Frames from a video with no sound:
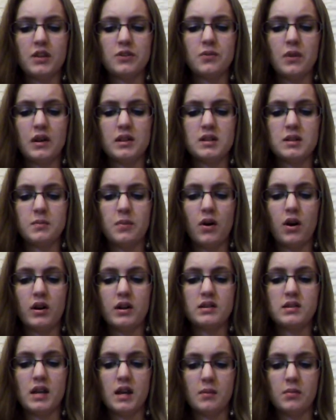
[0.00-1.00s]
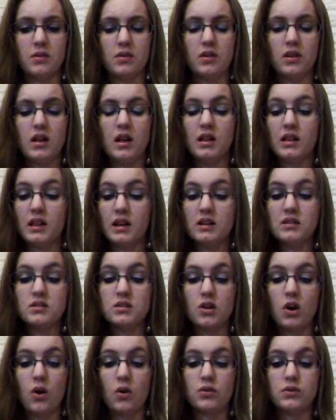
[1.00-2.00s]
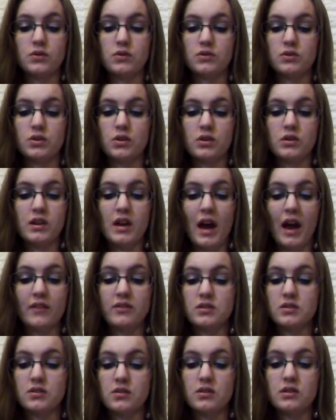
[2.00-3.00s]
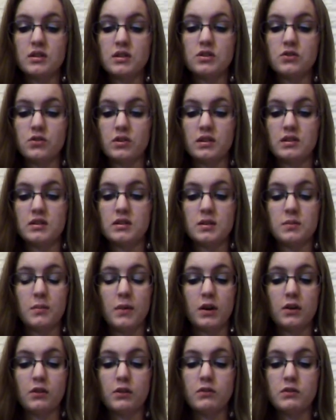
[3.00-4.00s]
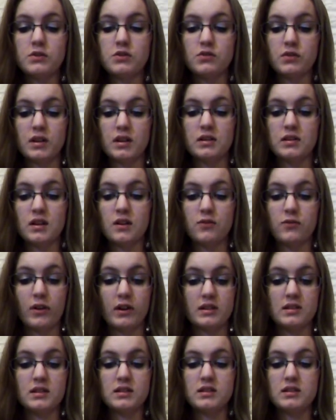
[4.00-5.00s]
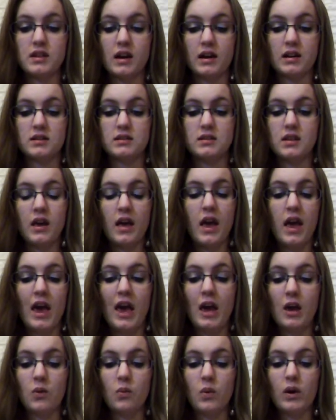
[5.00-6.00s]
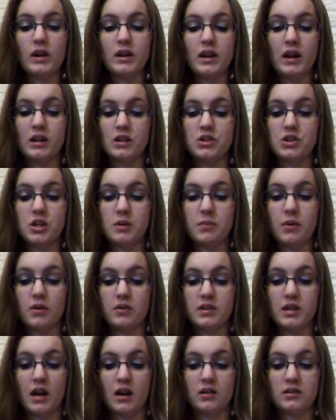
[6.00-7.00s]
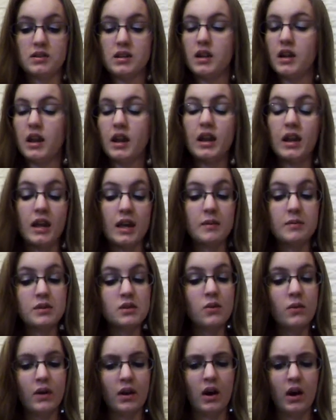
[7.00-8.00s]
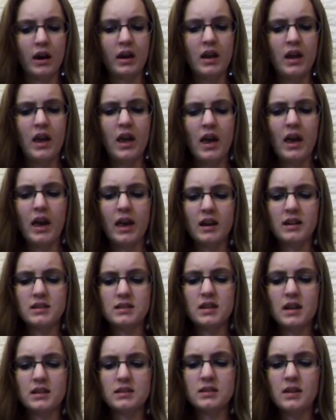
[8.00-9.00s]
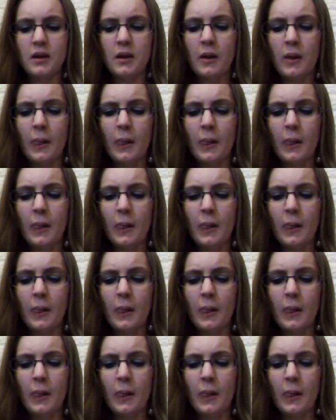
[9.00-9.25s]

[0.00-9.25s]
etherized upon a table. Let us go through certain half-deserted streets, the muttering retreats of restless nights, in one-night cheap hotels," and it keeps going on, and it says,